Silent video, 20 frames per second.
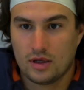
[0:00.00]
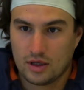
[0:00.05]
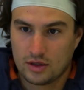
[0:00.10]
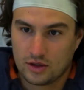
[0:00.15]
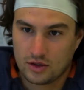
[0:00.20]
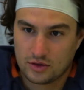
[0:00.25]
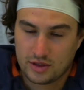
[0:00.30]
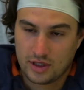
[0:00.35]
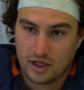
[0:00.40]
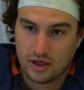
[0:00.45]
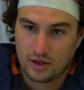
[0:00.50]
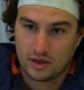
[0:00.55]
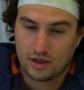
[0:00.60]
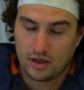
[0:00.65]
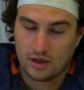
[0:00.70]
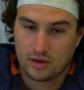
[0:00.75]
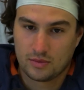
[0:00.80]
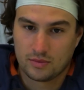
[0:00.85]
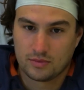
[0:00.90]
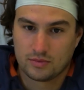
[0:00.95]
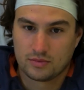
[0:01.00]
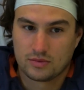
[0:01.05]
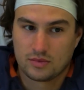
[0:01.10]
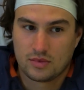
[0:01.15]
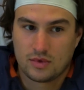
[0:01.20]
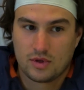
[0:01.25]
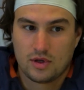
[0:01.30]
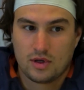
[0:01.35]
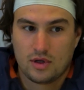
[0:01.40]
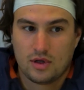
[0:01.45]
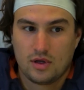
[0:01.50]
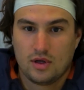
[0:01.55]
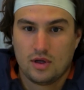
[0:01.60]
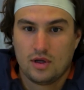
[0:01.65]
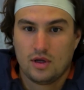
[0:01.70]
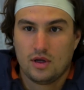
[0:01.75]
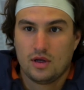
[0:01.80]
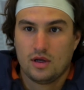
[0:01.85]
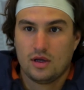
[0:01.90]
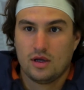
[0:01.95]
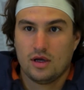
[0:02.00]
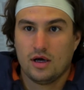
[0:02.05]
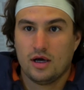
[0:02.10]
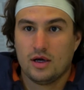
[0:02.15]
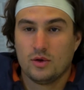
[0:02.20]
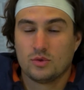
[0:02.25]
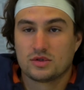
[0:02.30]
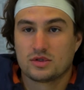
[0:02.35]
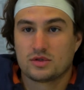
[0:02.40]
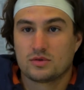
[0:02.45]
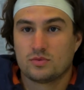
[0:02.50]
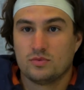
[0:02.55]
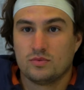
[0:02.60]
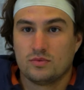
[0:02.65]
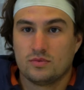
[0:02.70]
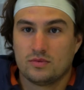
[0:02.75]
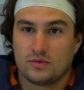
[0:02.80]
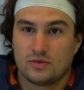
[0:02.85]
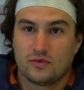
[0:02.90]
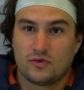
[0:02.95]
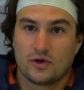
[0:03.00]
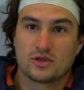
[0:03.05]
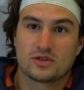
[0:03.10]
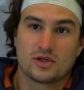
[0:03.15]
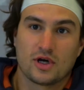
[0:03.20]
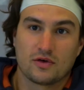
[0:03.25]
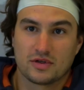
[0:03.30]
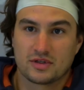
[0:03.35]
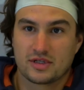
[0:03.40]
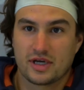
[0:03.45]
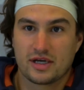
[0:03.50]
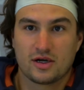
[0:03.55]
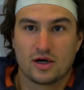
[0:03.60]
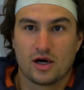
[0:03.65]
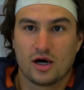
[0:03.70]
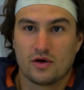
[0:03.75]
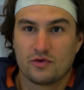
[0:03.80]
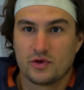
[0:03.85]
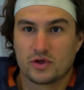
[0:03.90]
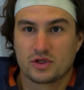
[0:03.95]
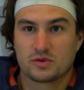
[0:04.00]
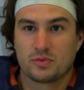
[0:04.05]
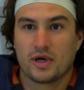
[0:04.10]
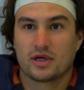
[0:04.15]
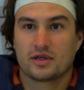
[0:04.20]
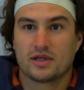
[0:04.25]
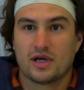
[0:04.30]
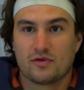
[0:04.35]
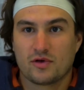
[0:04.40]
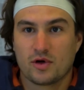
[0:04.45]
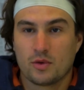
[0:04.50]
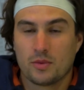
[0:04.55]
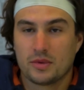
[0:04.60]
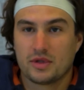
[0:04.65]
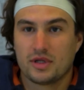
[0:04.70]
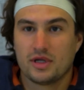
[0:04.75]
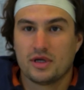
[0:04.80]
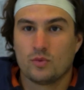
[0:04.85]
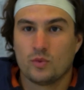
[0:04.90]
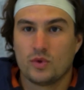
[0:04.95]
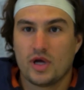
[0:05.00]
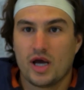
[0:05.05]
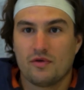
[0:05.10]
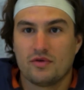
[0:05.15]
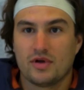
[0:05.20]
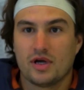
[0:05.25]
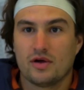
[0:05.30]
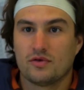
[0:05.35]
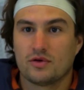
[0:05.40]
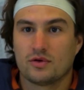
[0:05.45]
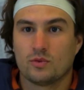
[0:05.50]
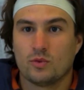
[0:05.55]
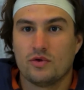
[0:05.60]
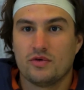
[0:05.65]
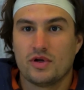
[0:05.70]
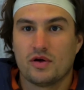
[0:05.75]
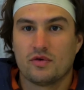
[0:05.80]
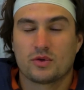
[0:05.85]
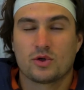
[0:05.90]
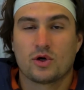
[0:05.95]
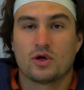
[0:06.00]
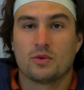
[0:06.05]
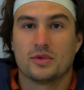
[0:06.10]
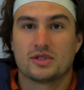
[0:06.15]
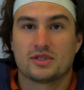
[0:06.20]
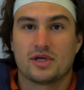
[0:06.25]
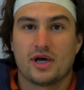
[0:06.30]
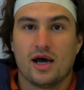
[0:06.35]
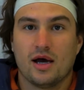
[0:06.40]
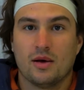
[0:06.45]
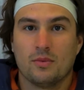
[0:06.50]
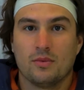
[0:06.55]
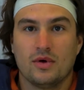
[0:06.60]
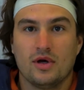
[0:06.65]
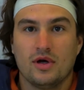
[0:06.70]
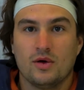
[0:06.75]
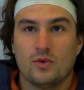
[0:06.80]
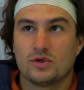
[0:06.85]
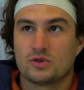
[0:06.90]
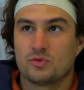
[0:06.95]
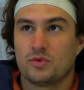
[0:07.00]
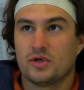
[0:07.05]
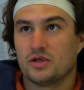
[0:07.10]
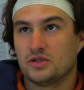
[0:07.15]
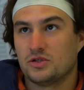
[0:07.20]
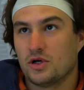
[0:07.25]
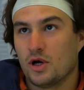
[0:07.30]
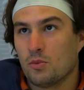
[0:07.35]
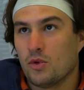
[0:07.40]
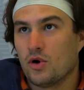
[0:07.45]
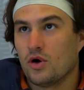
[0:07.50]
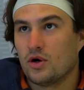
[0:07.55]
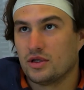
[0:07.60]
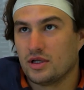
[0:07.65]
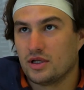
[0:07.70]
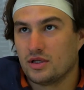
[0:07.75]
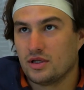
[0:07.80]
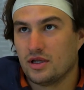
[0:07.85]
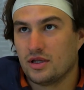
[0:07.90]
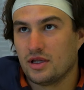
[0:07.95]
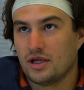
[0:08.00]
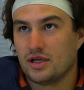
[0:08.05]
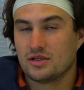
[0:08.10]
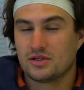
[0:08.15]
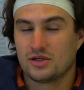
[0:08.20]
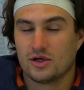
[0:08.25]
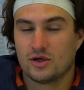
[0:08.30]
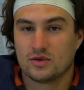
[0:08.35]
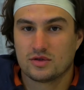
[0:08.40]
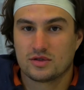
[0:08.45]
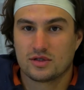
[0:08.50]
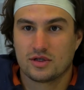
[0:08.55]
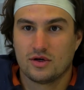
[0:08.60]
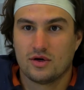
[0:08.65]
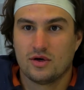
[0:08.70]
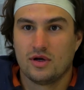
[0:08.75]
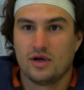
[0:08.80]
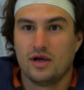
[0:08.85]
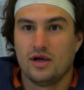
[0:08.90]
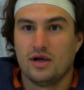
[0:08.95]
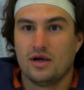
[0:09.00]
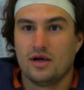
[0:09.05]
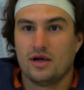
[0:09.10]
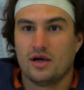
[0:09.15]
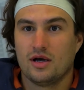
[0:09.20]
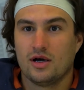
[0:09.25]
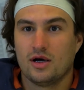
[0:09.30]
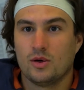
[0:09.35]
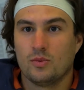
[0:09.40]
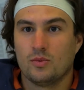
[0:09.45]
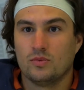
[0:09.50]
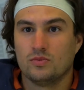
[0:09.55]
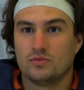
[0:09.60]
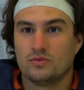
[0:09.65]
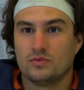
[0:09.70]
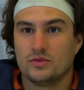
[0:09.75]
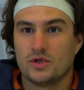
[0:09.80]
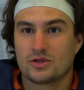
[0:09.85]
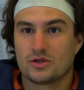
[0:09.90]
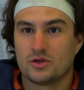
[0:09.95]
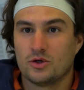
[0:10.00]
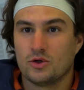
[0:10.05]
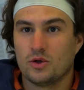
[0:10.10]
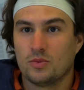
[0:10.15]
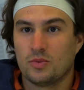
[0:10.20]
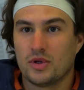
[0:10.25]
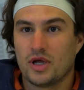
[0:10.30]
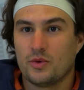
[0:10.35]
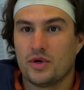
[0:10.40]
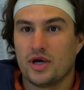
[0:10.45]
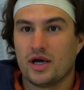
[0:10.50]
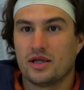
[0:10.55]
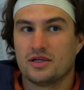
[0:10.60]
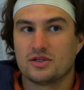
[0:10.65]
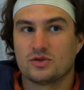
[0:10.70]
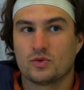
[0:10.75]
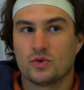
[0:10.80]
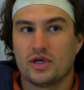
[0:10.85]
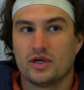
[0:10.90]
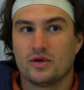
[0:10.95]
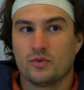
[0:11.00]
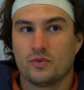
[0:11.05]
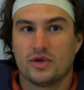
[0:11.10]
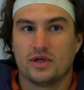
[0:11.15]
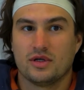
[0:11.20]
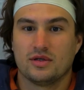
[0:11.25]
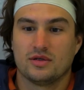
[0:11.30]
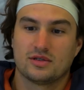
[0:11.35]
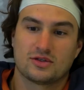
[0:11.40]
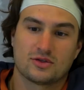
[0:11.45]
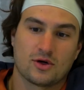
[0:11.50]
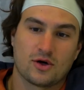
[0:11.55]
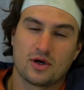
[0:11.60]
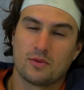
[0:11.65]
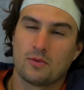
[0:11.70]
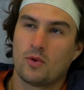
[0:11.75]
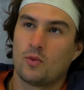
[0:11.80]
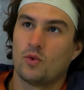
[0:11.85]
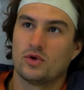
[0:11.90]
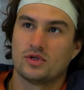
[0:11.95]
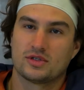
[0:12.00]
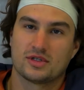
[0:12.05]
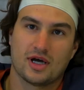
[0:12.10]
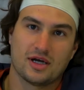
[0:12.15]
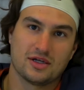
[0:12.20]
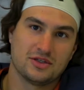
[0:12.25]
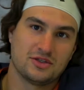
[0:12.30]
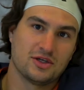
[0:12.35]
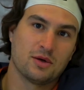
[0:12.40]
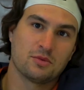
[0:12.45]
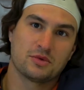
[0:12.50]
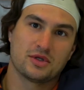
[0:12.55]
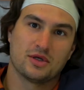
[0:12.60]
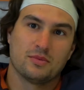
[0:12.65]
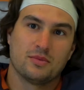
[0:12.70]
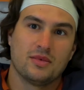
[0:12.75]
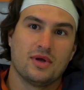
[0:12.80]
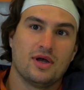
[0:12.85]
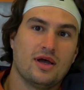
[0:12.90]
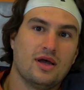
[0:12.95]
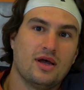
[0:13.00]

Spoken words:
Yeah, no doubt. It was first off the takeoff. You expect that from him, but then we've never thrown him a tap, which would be a jump ball in the end zone. So that was a new play we had this week, and we started him on one side, jumped him